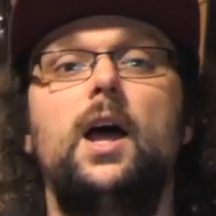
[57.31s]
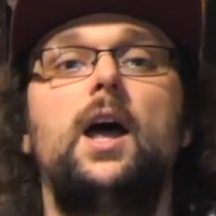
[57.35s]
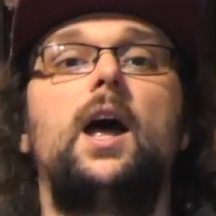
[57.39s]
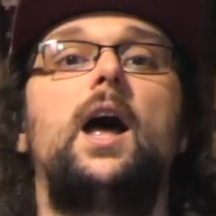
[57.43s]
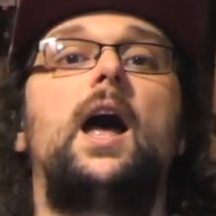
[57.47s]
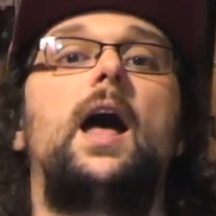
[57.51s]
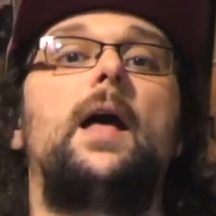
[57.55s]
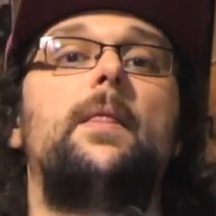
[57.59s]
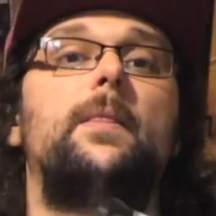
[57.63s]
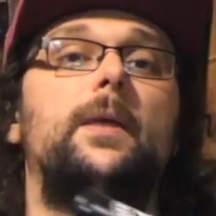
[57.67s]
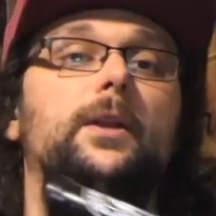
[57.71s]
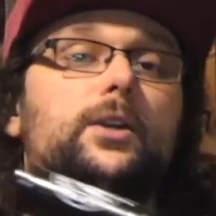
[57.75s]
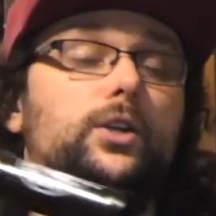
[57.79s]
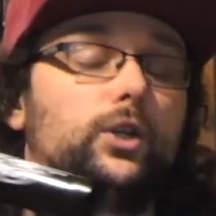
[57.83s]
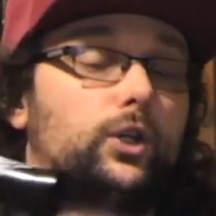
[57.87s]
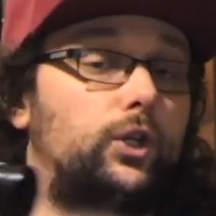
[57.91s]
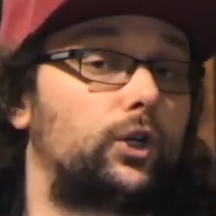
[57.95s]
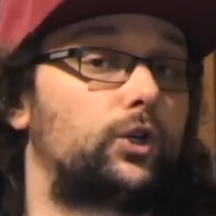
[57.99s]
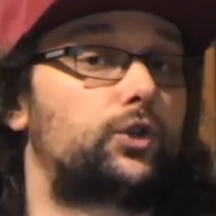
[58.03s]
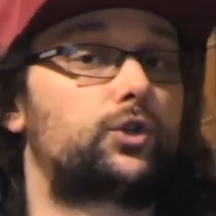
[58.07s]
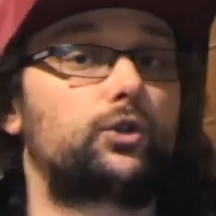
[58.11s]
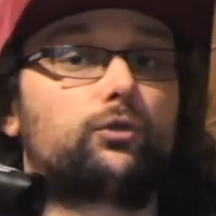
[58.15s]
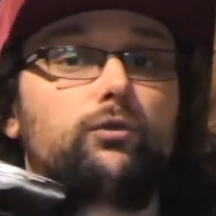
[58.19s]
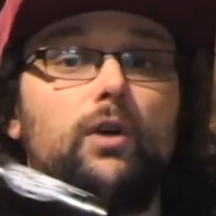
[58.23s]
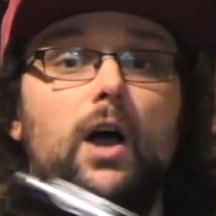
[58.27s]
and then you're good
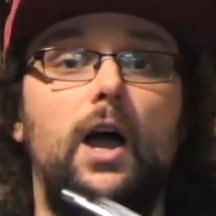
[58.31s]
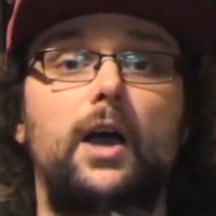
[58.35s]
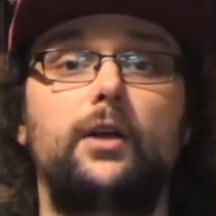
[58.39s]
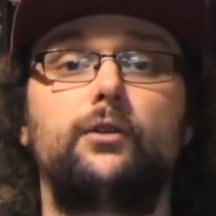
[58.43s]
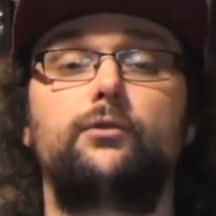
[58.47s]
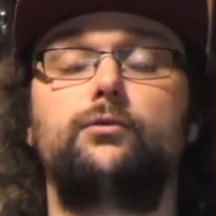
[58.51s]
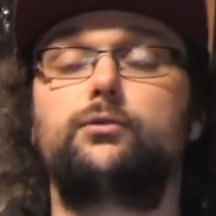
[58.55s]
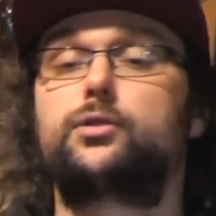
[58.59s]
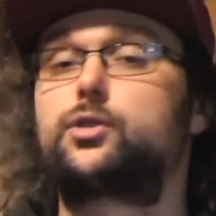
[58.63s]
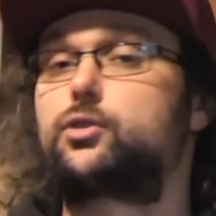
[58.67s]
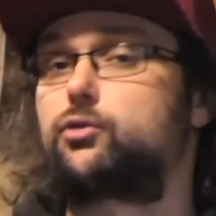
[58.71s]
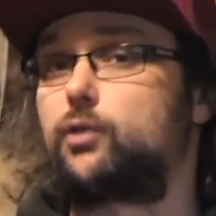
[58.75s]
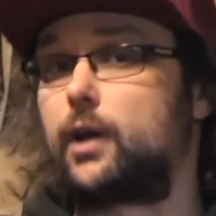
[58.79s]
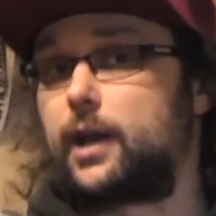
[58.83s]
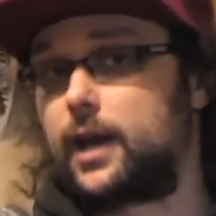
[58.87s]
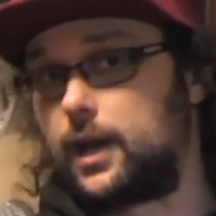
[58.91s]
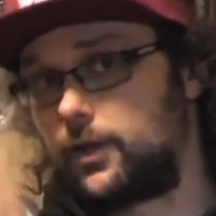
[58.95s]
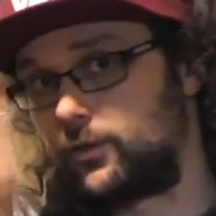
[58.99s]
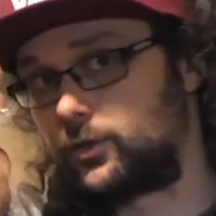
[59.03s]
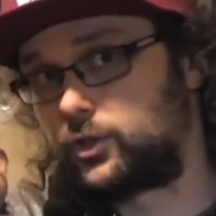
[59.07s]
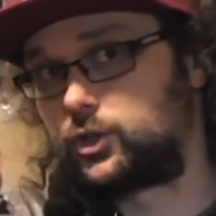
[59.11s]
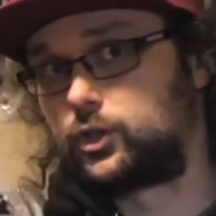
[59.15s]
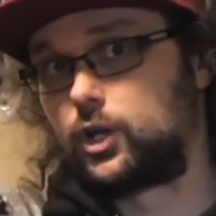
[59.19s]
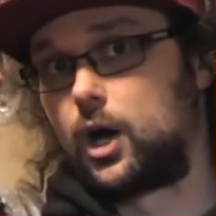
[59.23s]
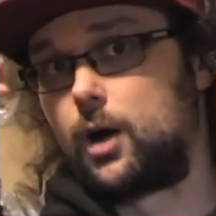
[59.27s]
to ride straight out the
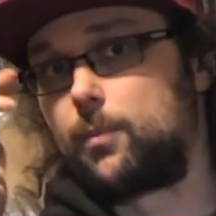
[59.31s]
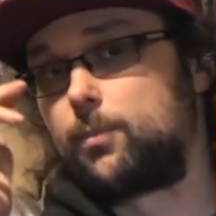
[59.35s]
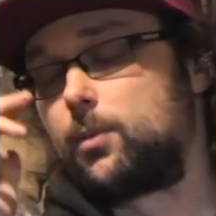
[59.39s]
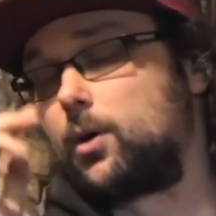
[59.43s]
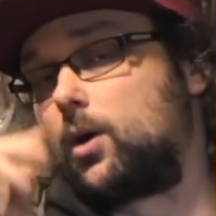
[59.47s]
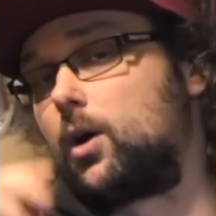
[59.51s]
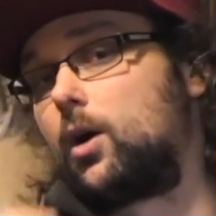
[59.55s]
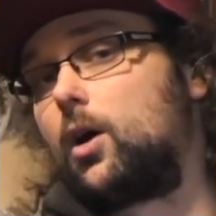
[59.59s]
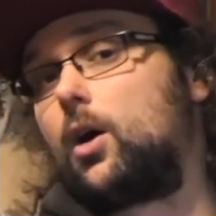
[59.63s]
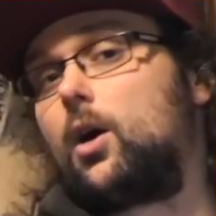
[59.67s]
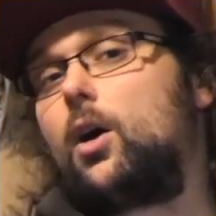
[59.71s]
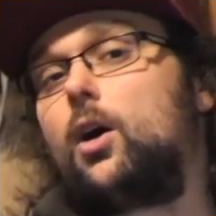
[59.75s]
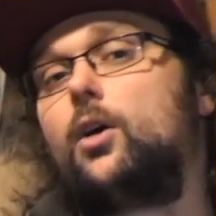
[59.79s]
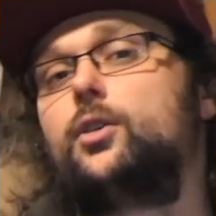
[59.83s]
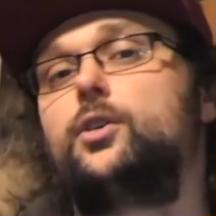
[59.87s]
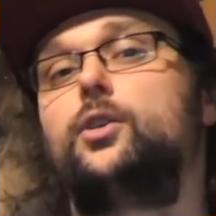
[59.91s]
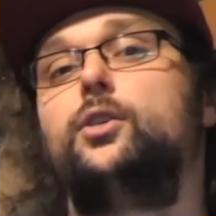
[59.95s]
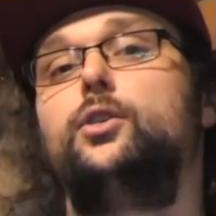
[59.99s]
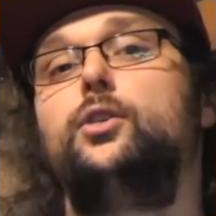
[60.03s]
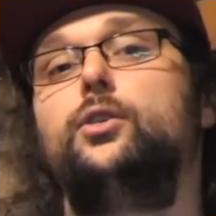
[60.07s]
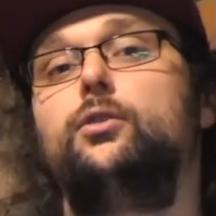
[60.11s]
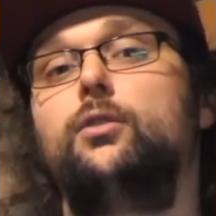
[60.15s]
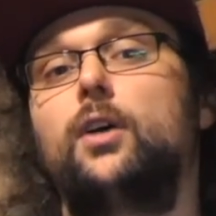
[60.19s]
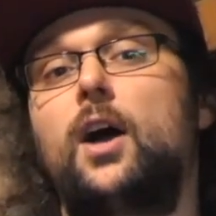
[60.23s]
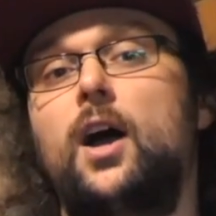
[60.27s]
shop on your
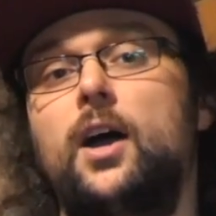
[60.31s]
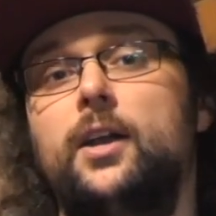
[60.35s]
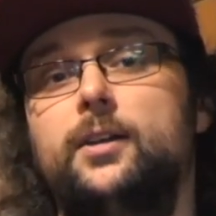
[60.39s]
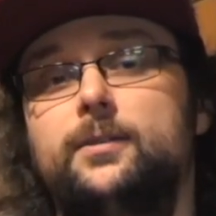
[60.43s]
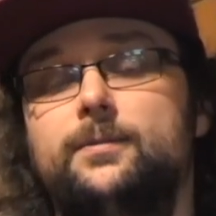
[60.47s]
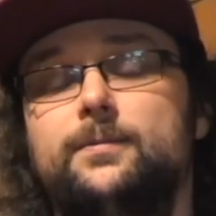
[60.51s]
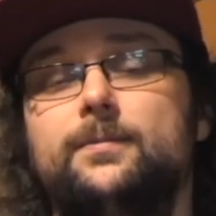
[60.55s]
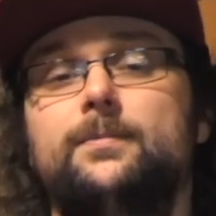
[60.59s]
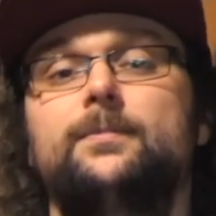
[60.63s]
new ride.